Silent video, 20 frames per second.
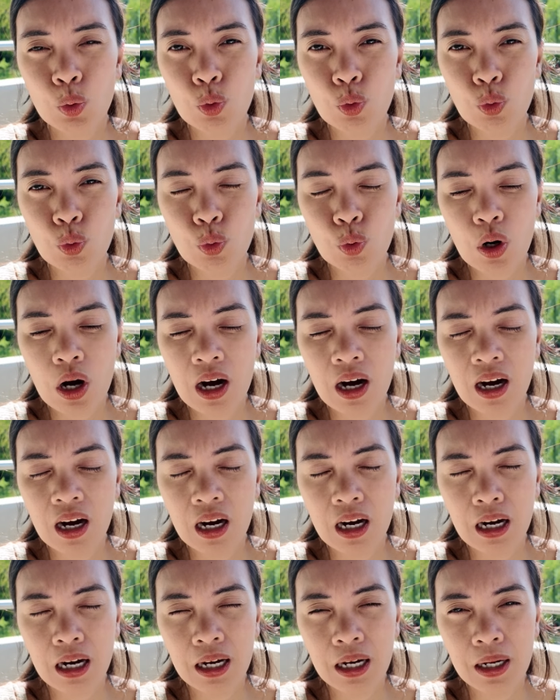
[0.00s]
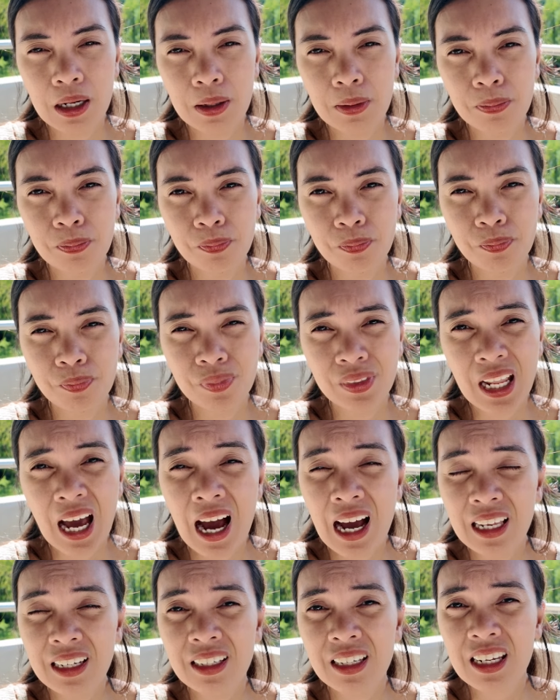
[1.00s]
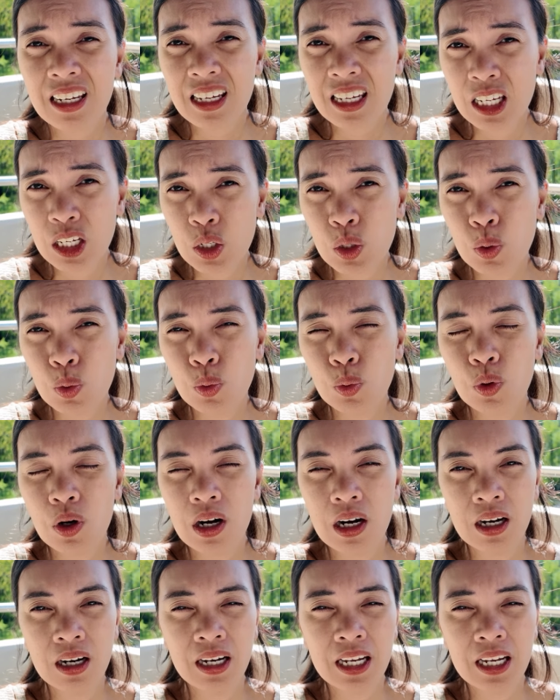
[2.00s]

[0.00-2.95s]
to non-EU